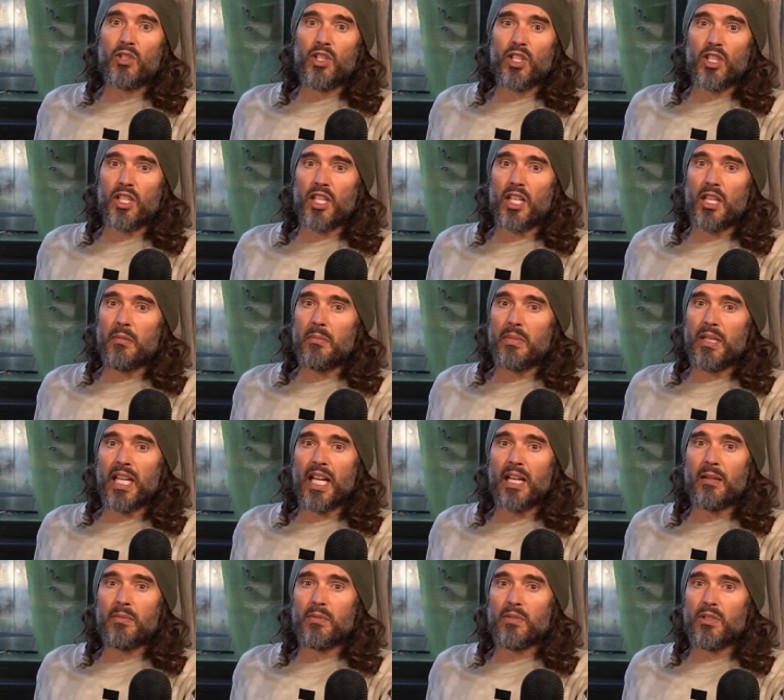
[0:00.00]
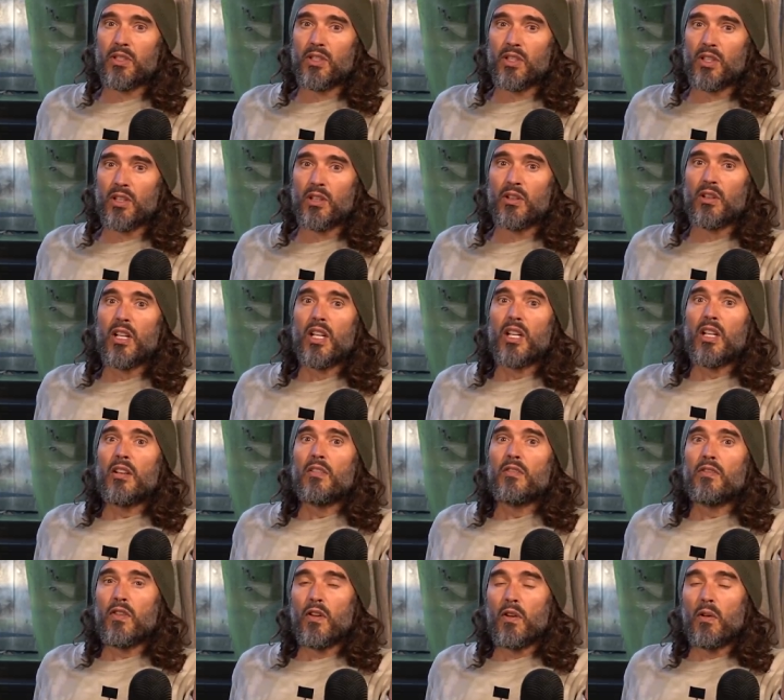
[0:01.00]
just going to be able to do
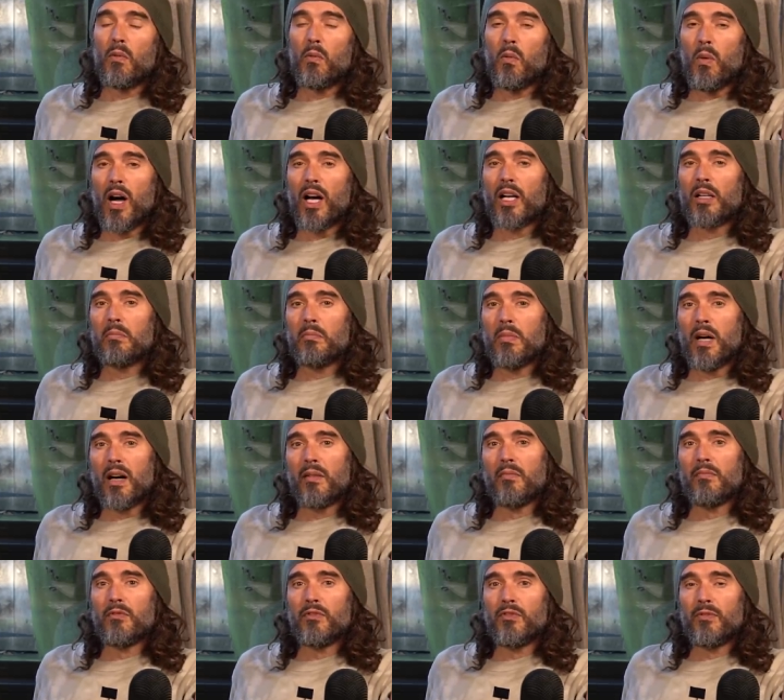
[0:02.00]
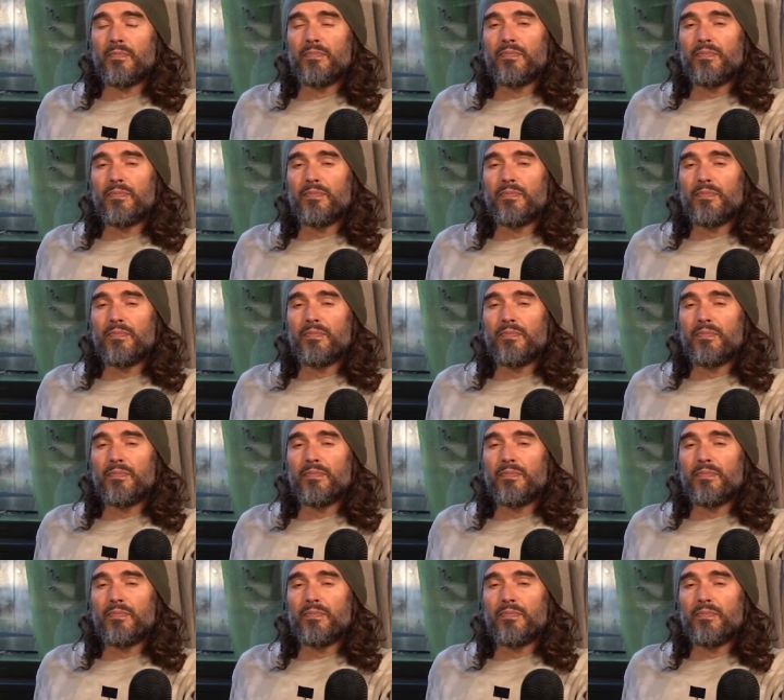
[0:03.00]
for one month.